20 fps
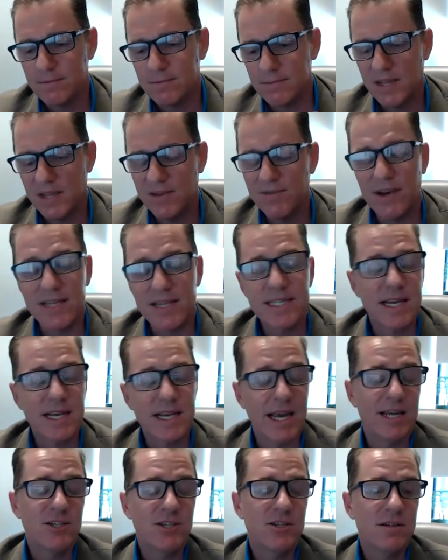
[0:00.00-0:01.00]

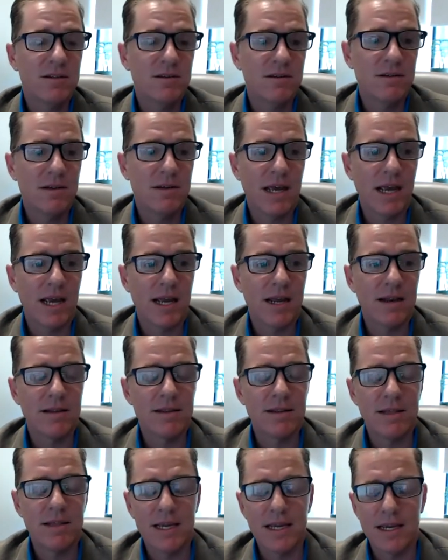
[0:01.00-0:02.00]
investigation and
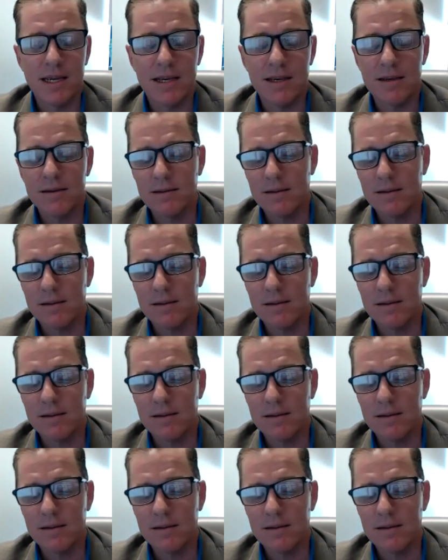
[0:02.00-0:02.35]
the